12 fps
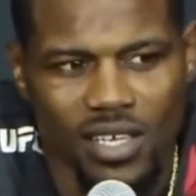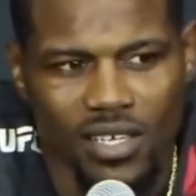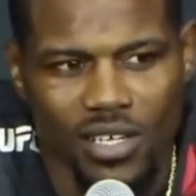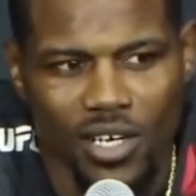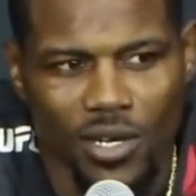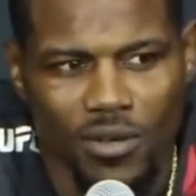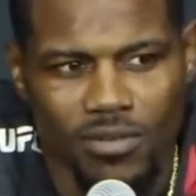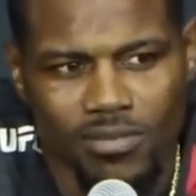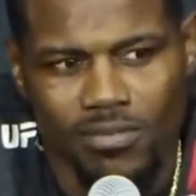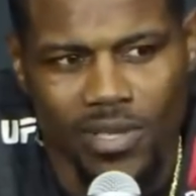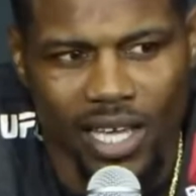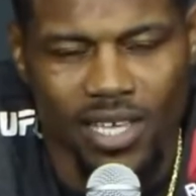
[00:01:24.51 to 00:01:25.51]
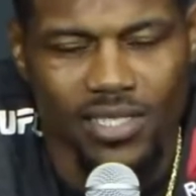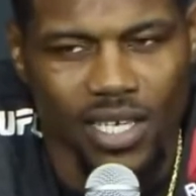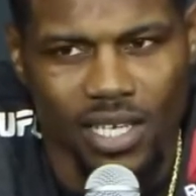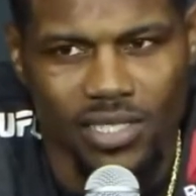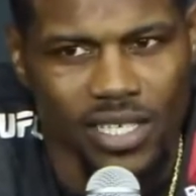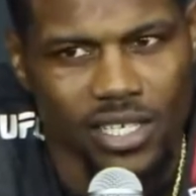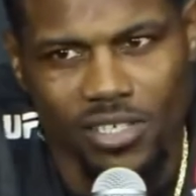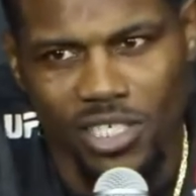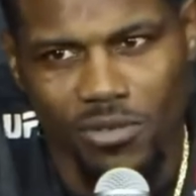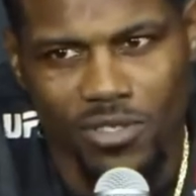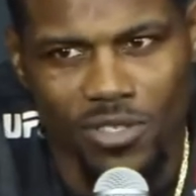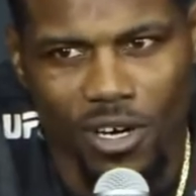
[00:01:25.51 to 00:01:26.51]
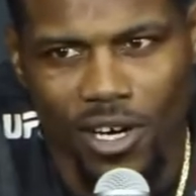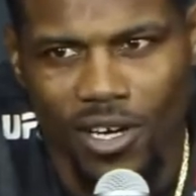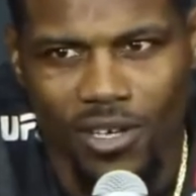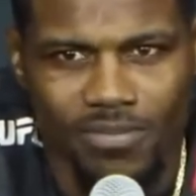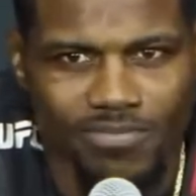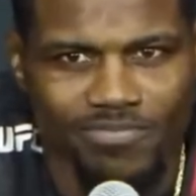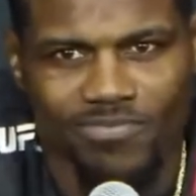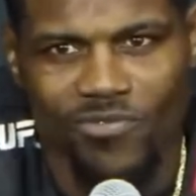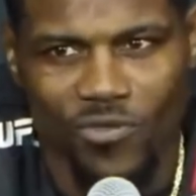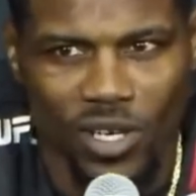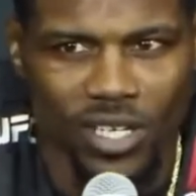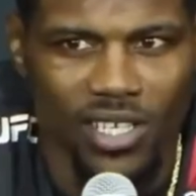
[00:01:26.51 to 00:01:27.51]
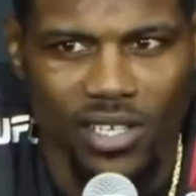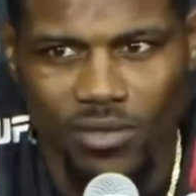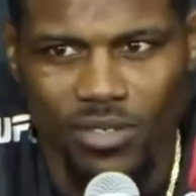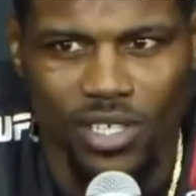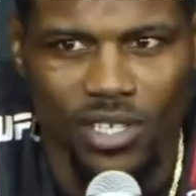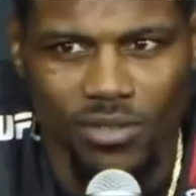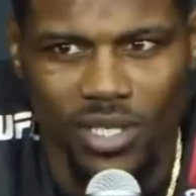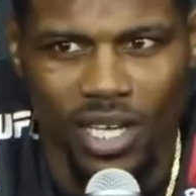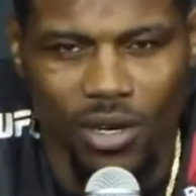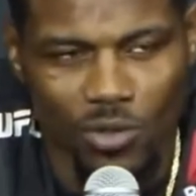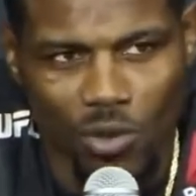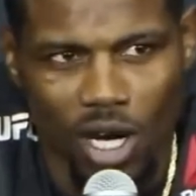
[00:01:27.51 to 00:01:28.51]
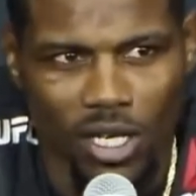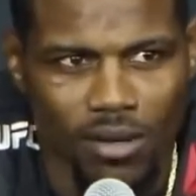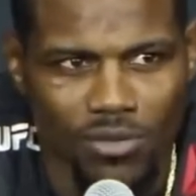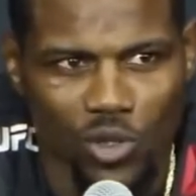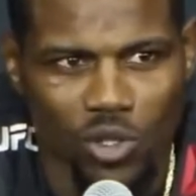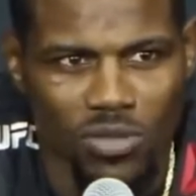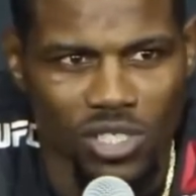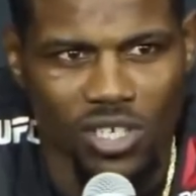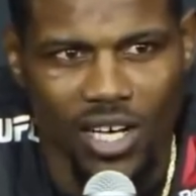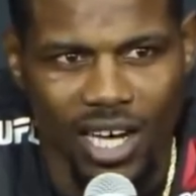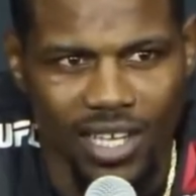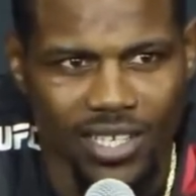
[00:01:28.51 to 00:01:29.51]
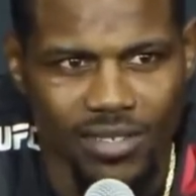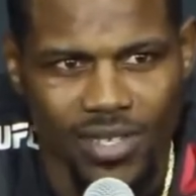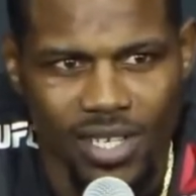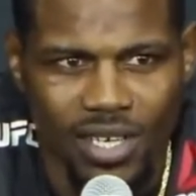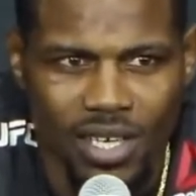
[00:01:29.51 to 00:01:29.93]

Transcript: you know, like I said, his energy was all friendly, you know, when I was walking up to him, Mr. Holland.